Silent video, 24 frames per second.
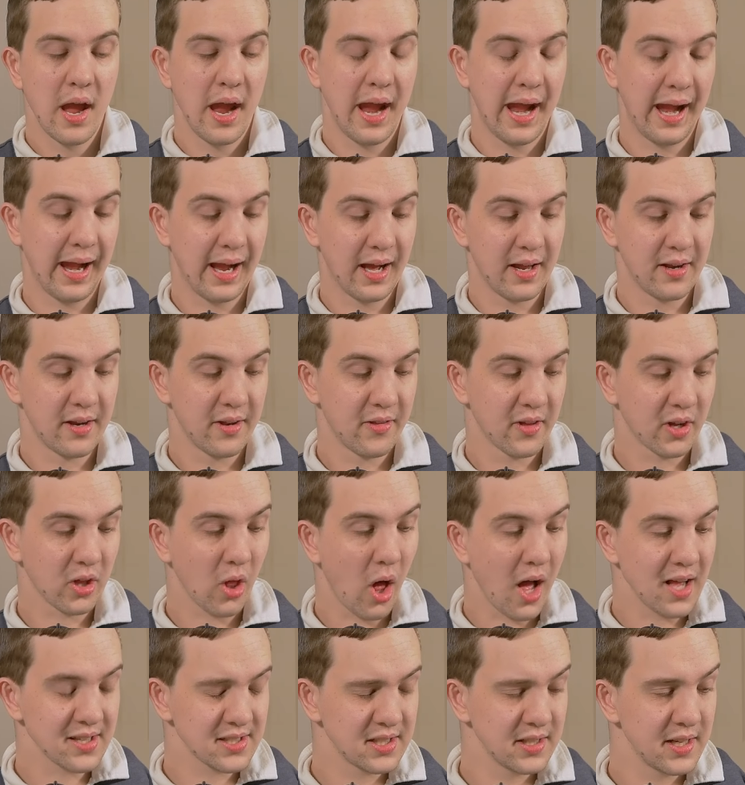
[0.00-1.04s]
And the
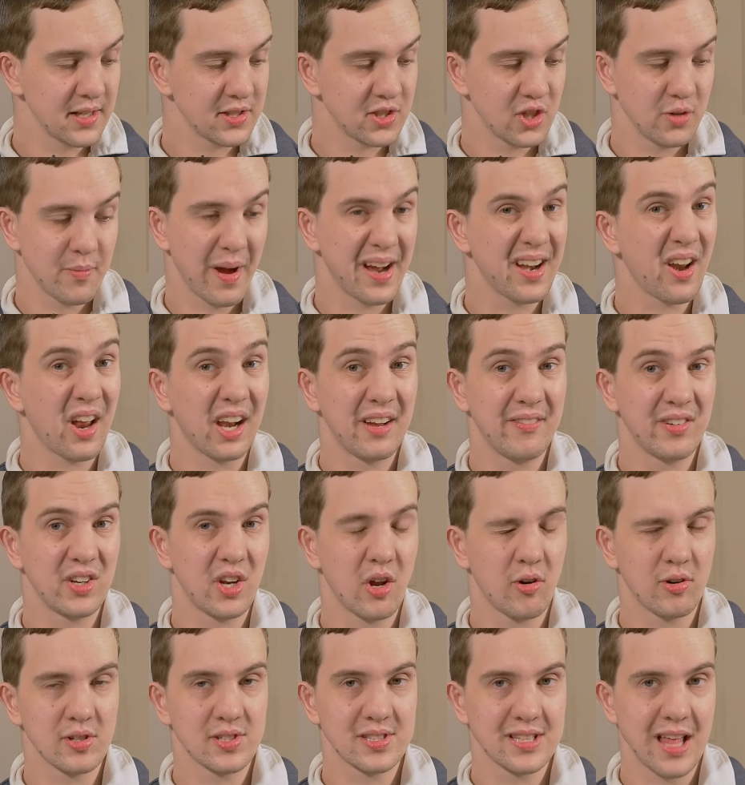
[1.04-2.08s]
glossiness, you may not even
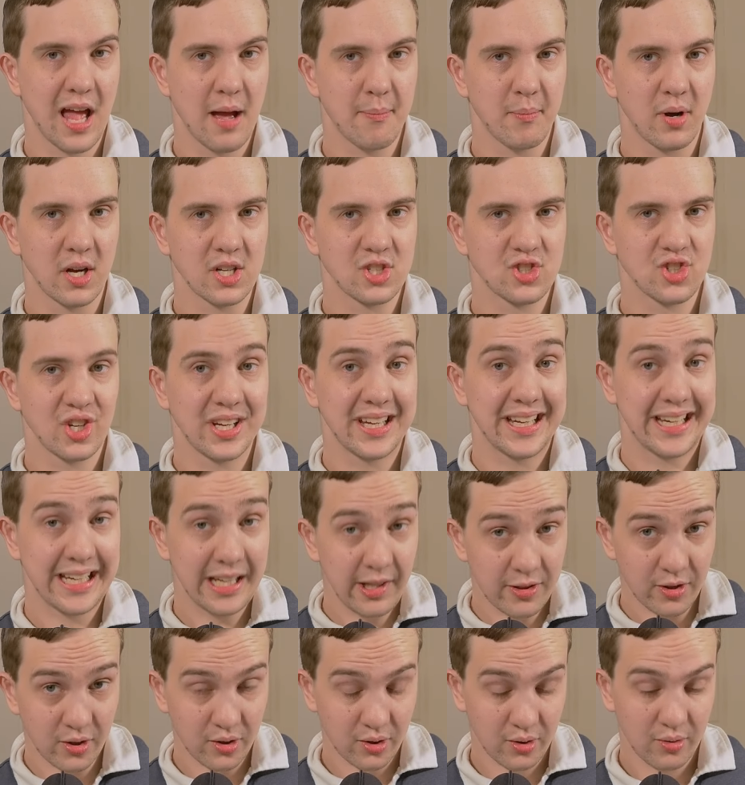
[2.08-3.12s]
notice that much
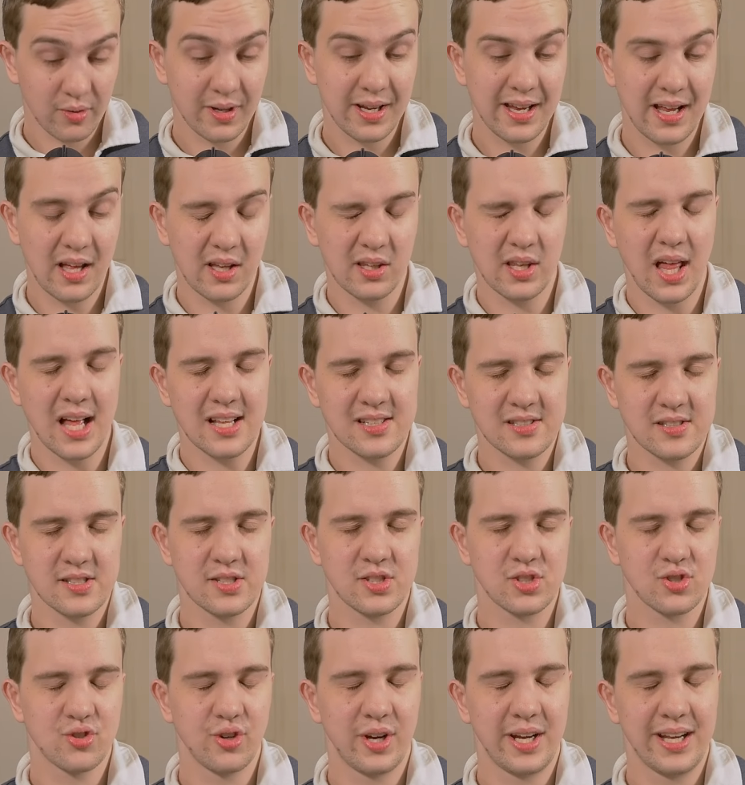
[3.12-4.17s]
either, unless the
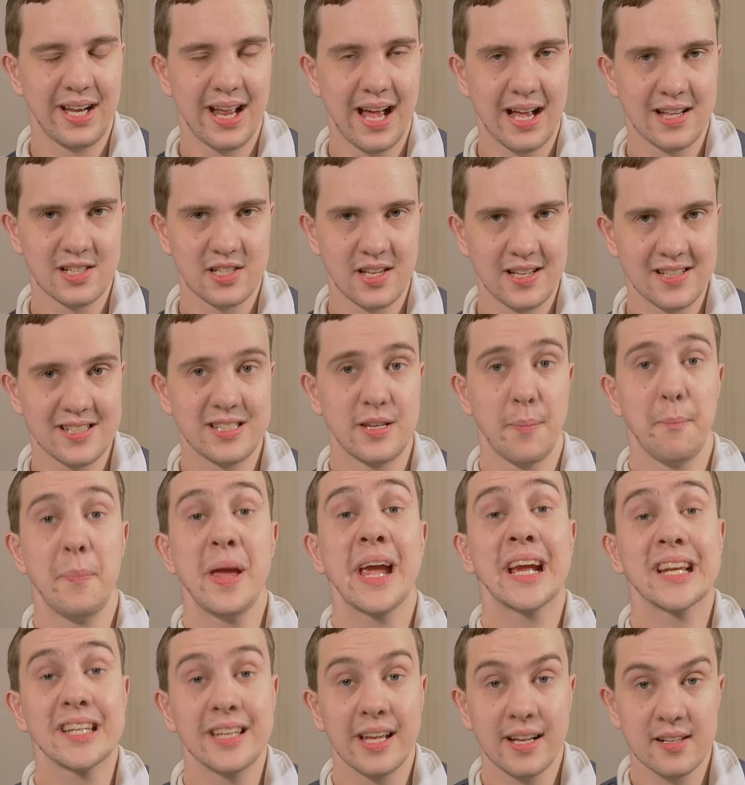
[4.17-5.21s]
screen is
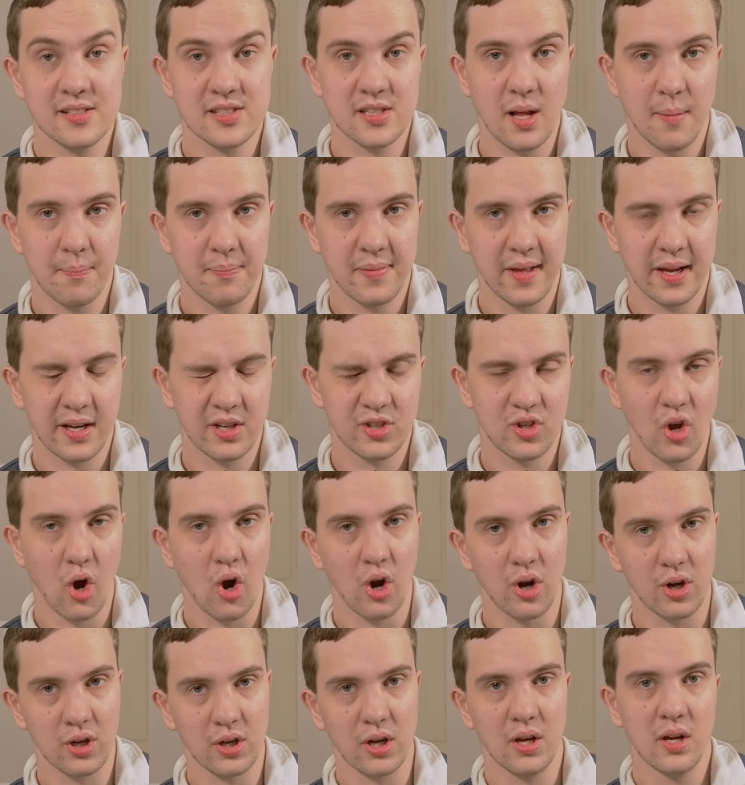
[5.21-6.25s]
depicting something
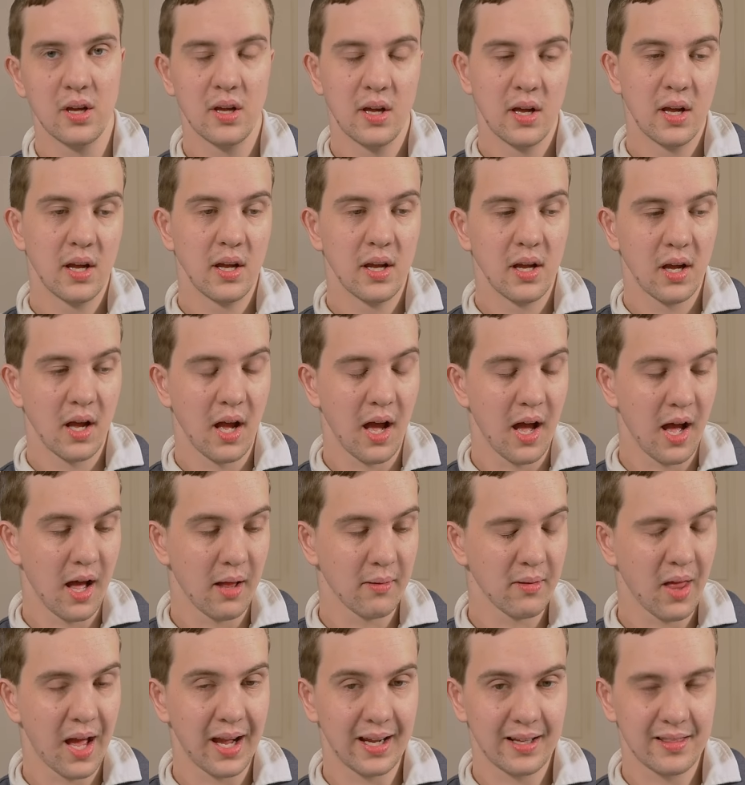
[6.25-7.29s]
dark,
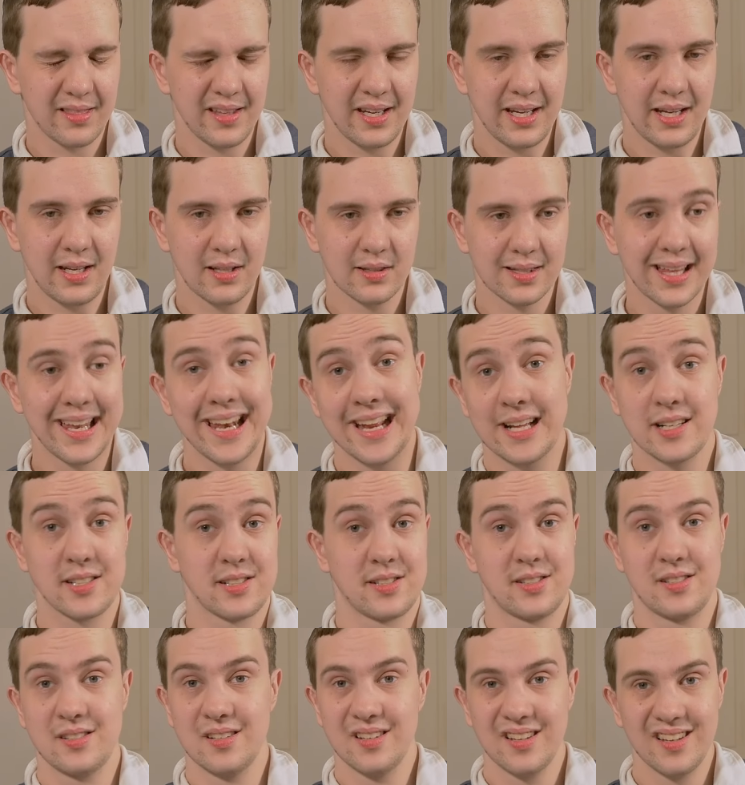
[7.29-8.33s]
like the
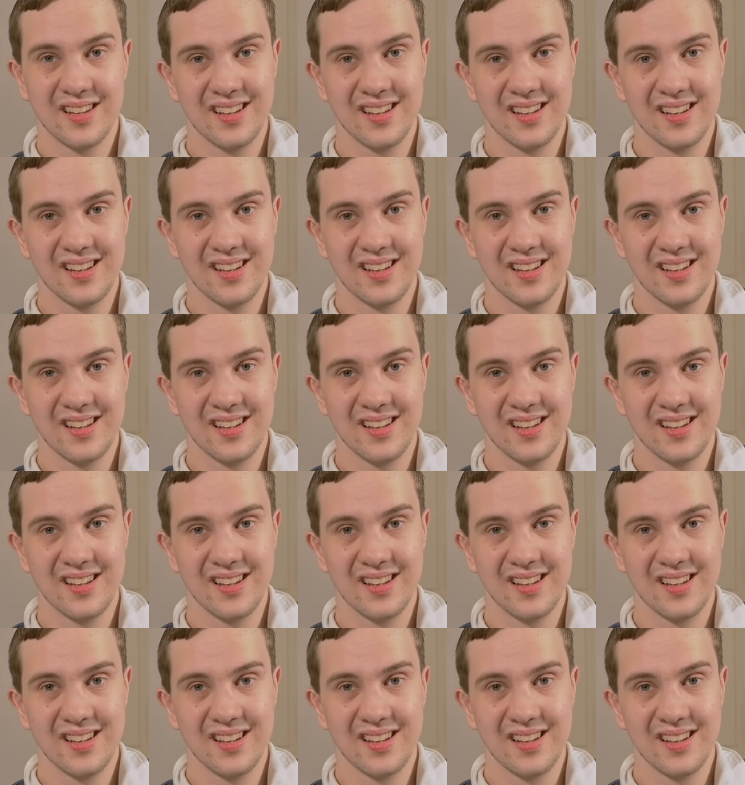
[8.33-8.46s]
Linux